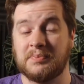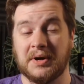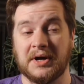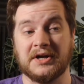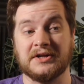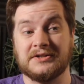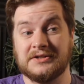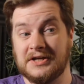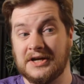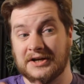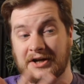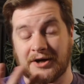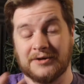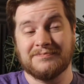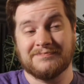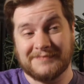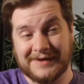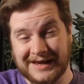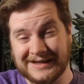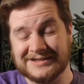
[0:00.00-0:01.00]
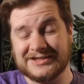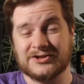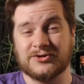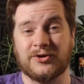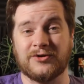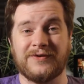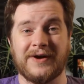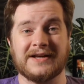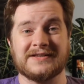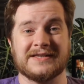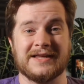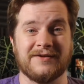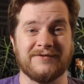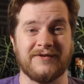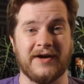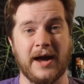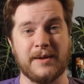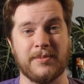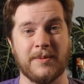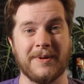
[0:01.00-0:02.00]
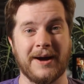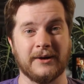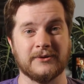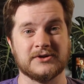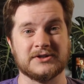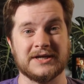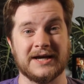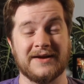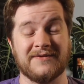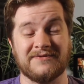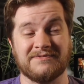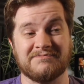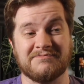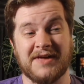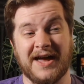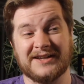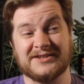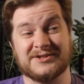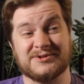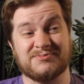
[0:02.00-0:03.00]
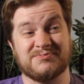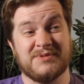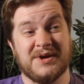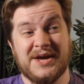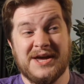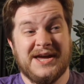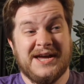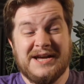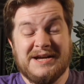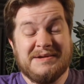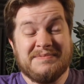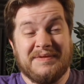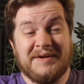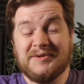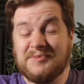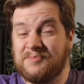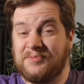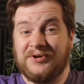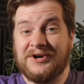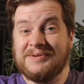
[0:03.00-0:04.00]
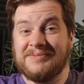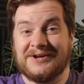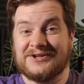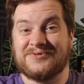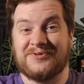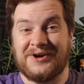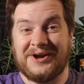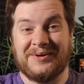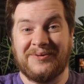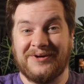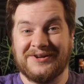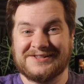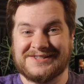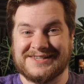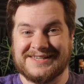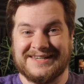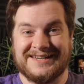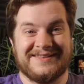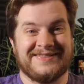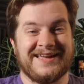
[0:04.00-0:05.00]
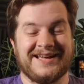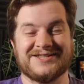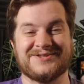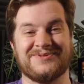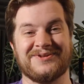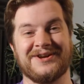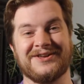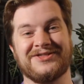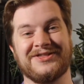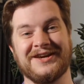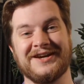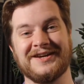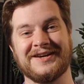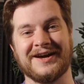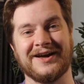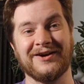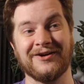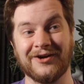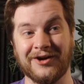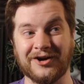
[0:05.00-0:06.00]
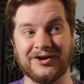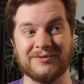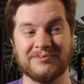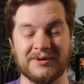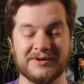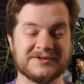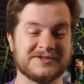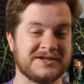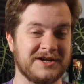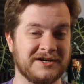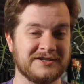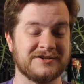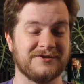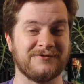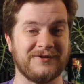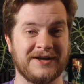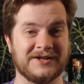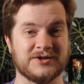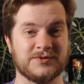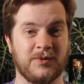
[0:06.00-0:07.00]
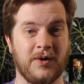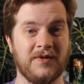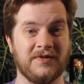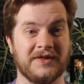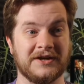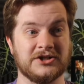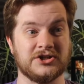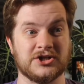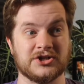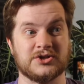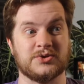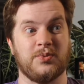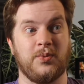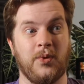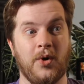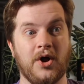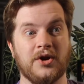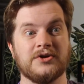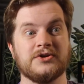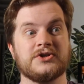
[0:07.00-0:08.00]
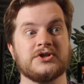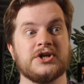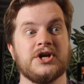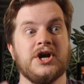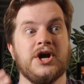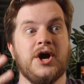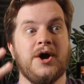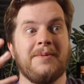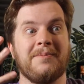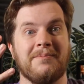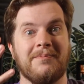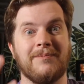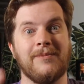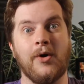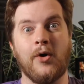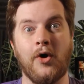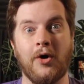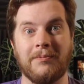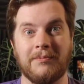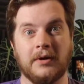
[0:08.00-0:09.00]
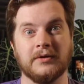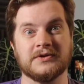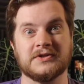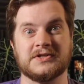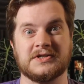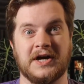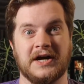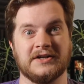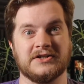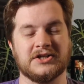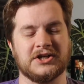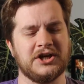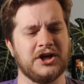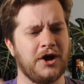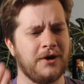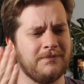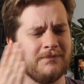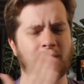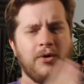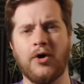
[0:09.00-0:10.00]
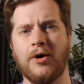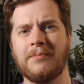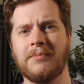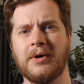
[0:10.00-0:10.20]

but you know, it sort of has that vibe about it, and that's that's pretty much what I wanted, and that's what I think a lot of Monster Hunter fans want. They just want more Monster Hunter, you know, more